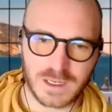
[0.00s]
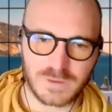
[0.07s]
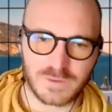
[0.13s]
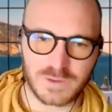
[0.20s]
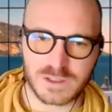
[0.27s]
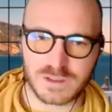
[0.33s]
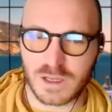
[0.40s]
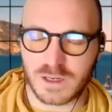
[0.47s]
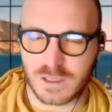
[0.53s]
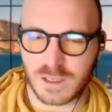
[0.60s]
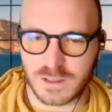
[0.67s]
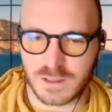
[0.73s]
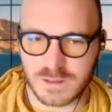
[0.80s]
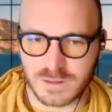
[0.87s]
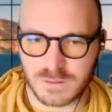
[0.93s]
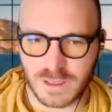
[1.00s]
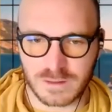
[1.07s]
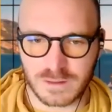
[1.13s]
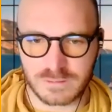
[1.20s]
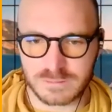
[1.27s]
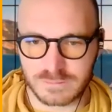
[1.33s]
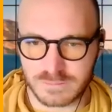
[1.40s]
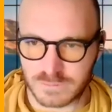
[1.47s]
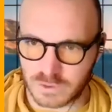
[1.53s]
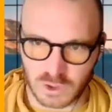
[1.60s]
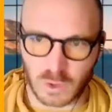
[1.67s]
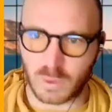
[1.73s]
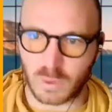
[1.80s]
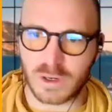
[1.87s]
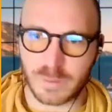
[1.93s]
And if it's not a guest, then
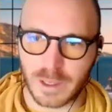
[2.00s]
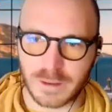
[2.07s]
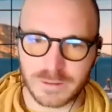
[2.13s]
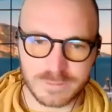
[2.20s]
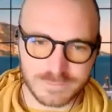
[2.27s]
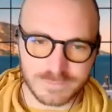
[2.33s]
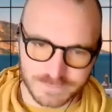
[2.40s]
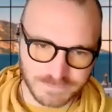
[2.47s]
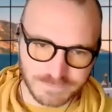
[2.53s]
don't worry about it.